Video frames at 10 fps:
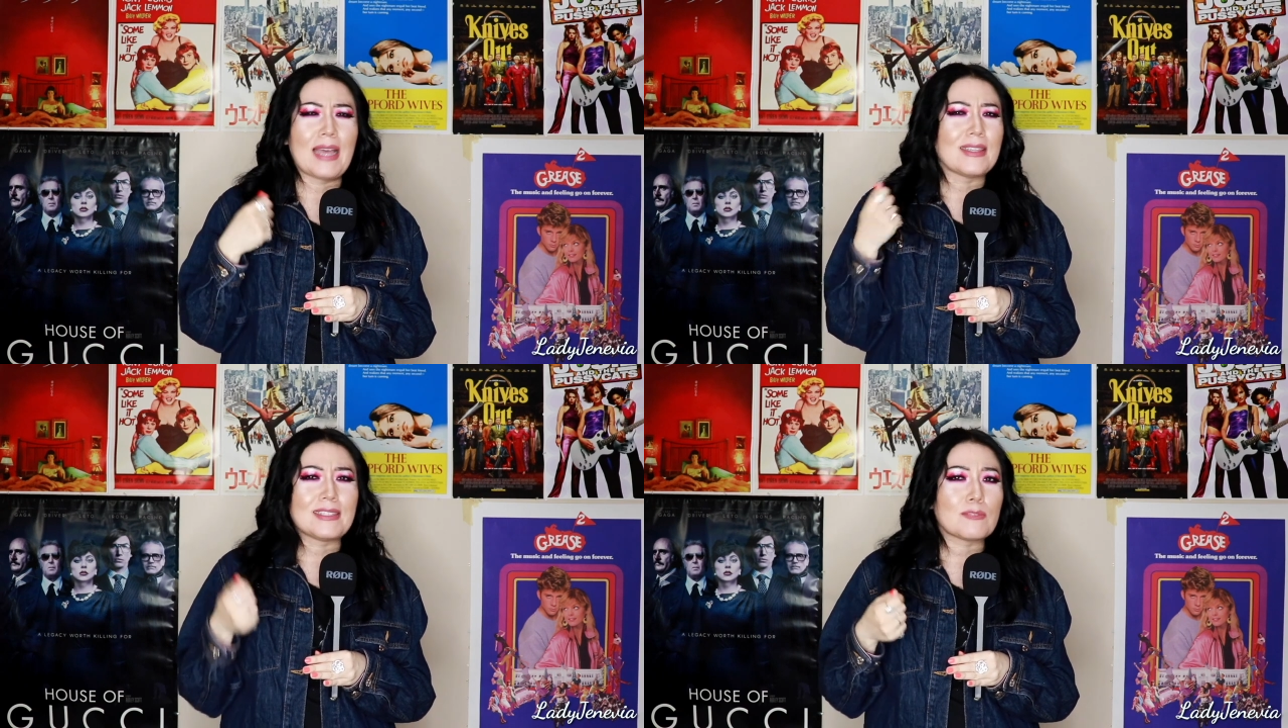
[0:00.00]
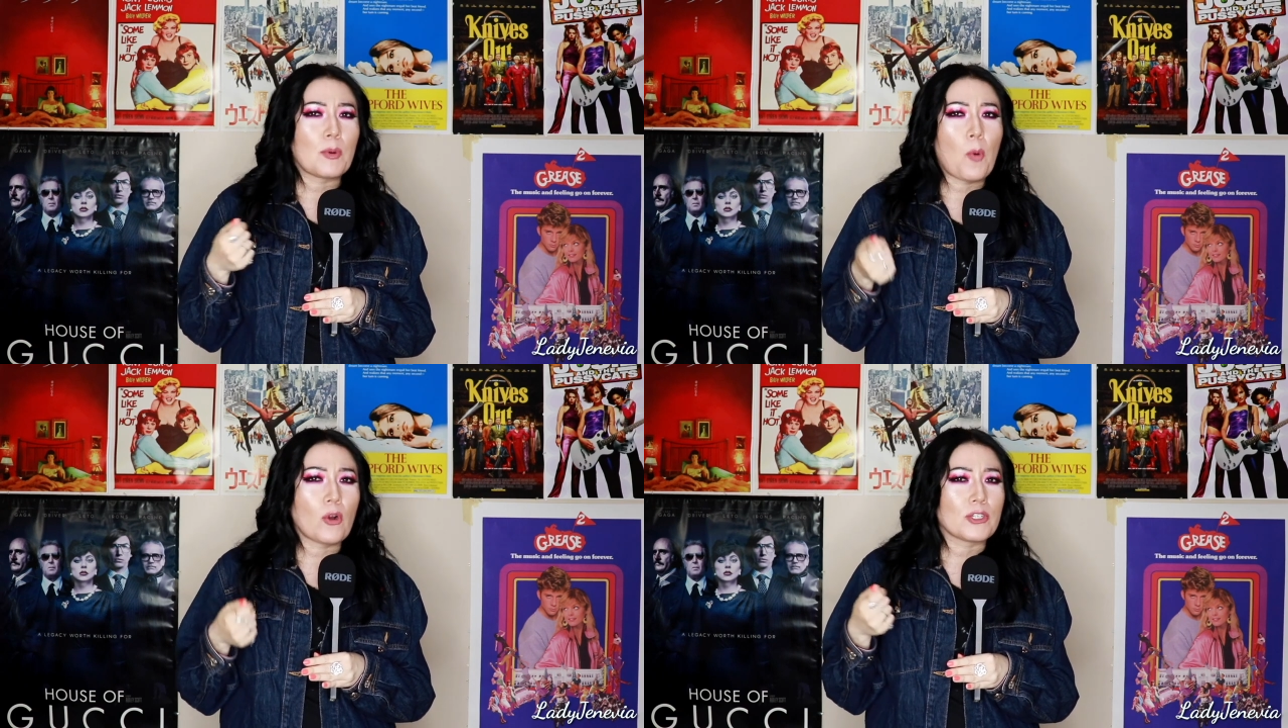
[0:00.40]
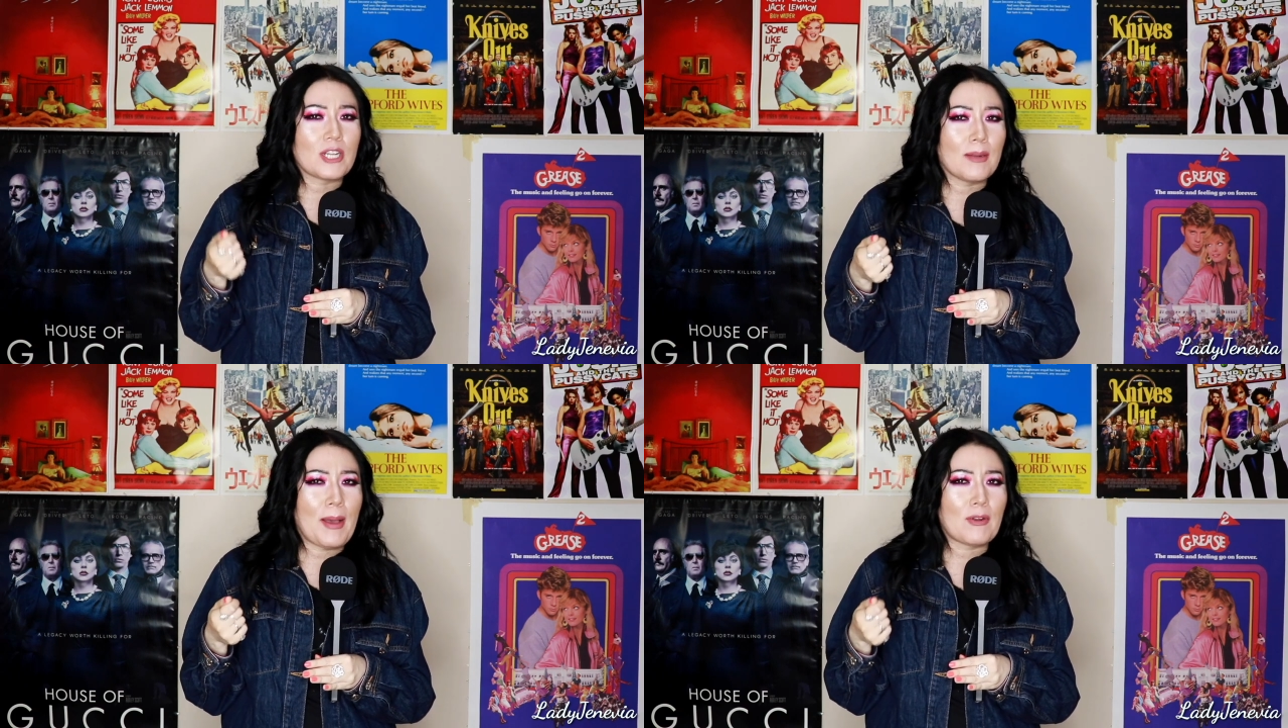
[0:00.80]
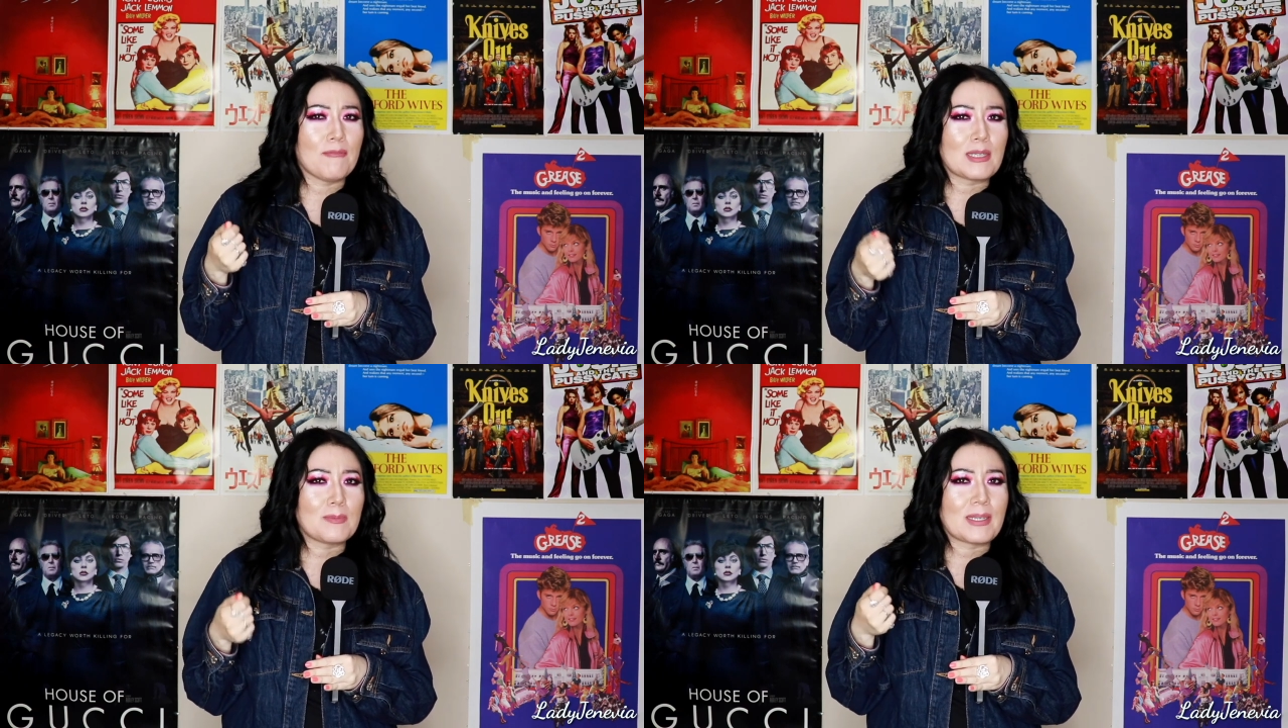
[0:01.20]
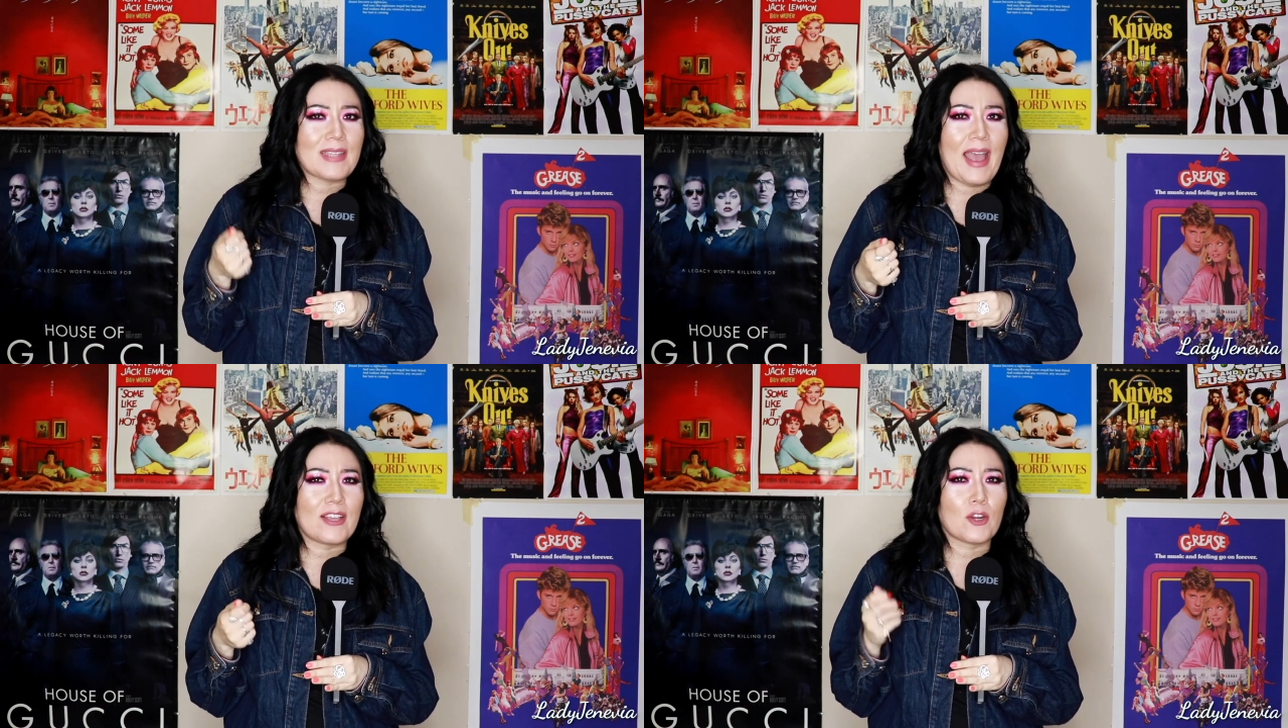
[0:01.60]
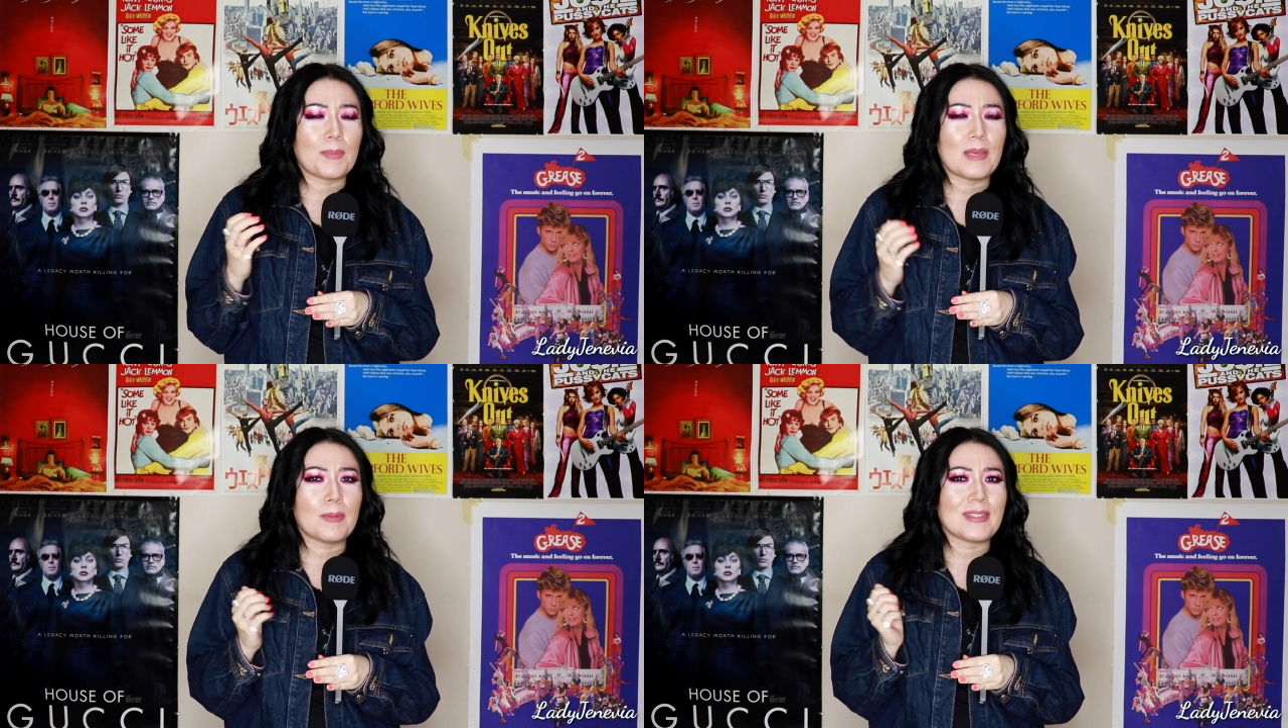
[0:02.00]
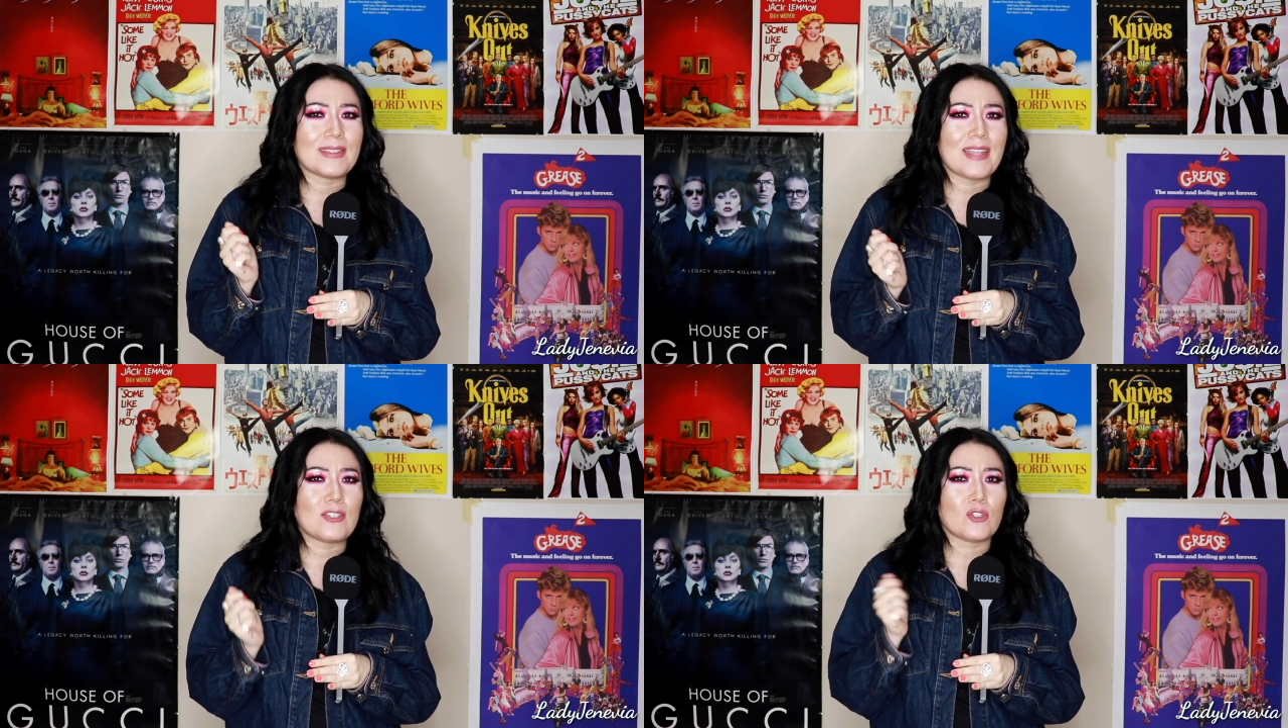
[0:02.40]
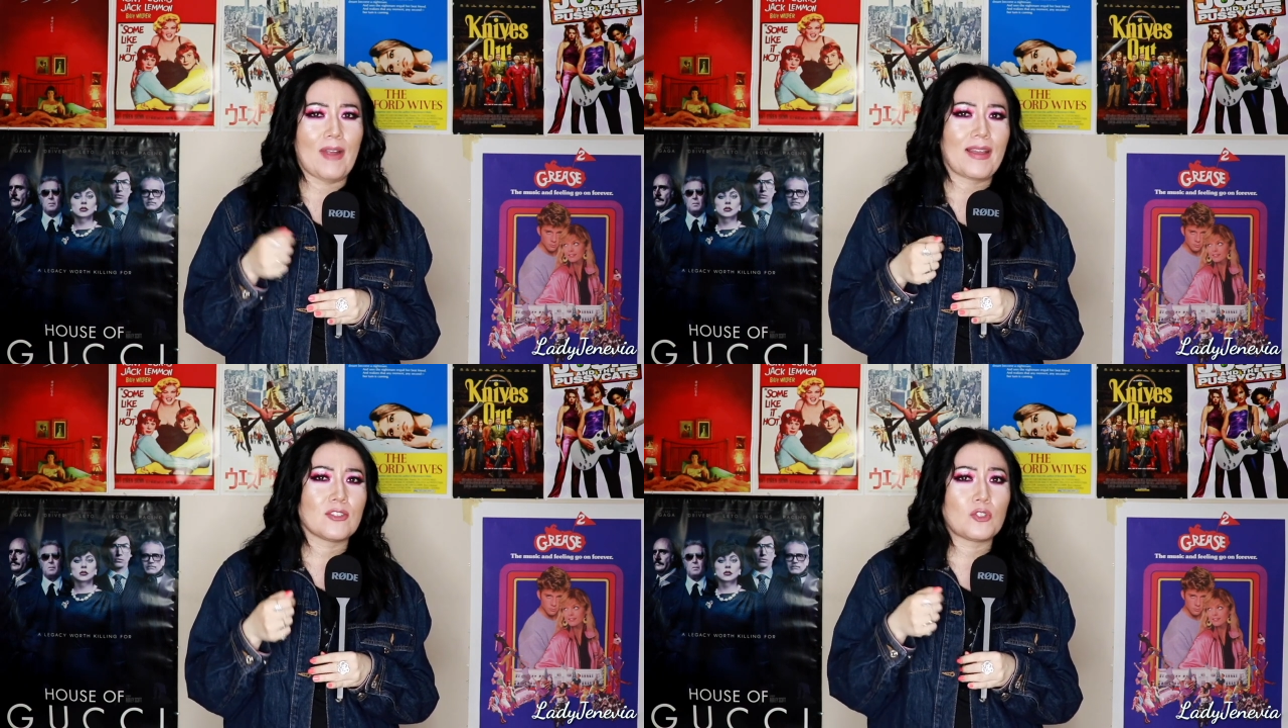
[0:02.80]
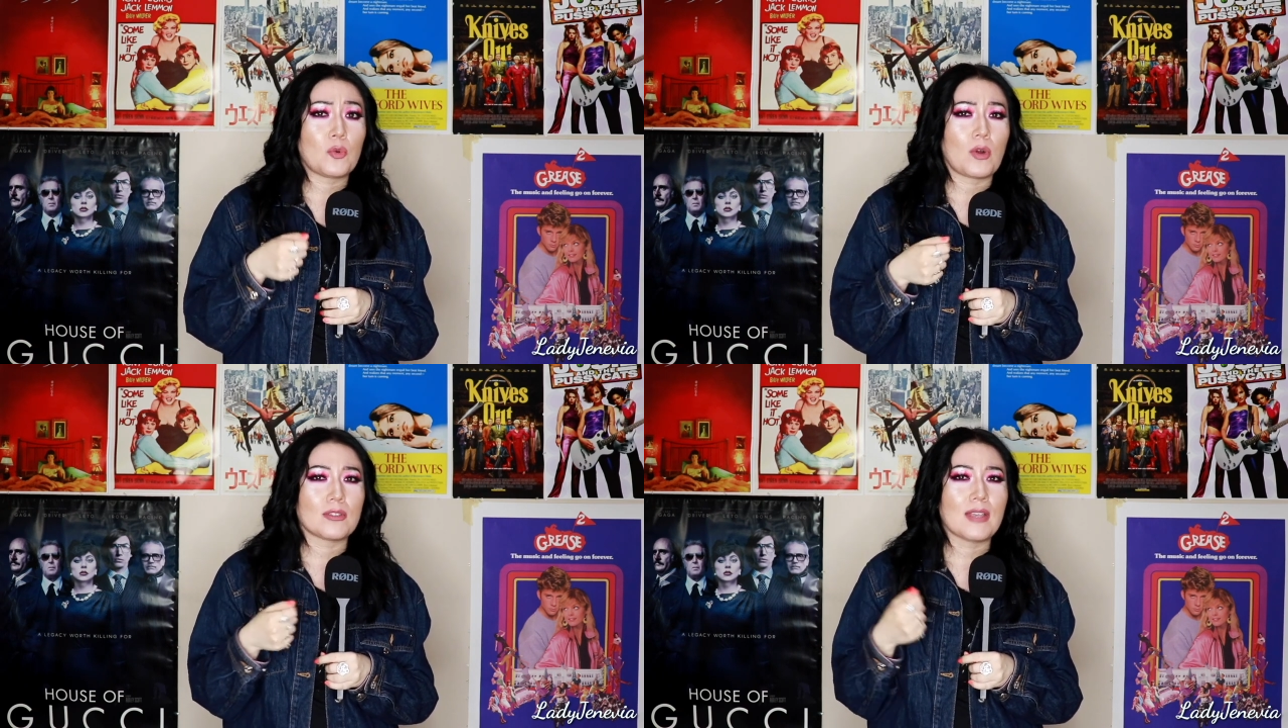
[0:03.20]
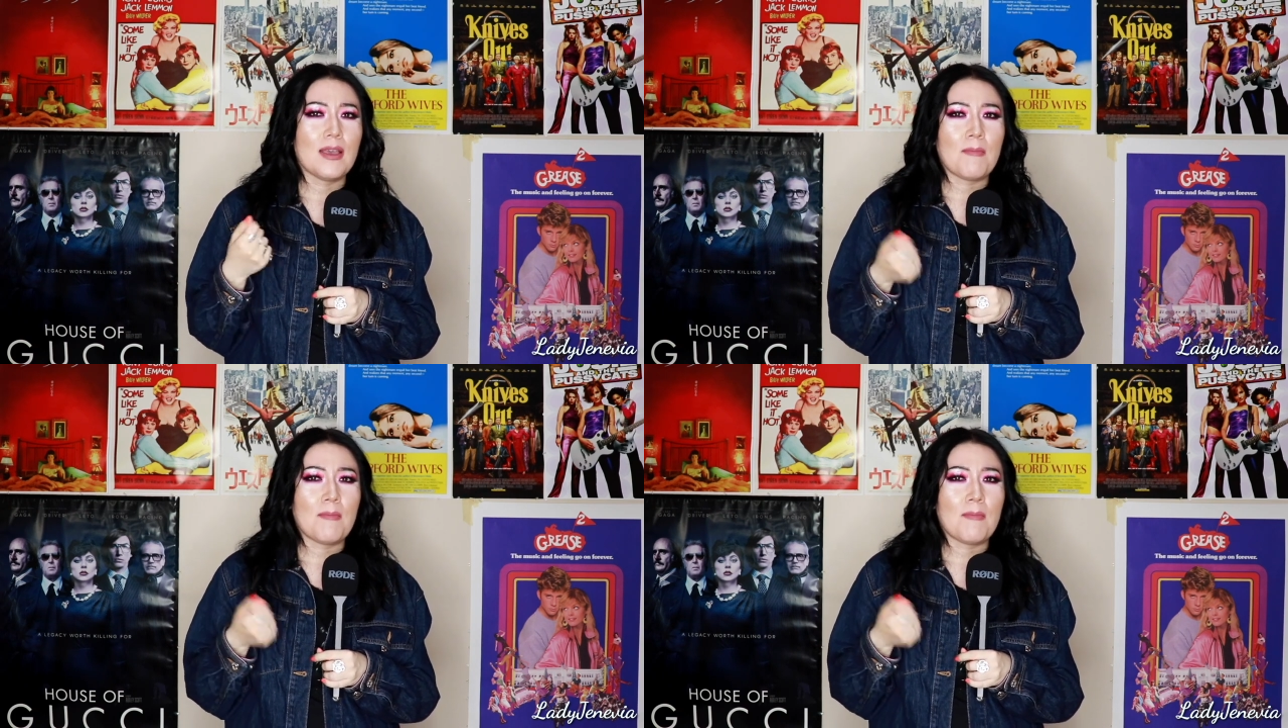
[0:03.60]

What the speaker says: and the disproportionate amount of misplaced anger people instead direct towards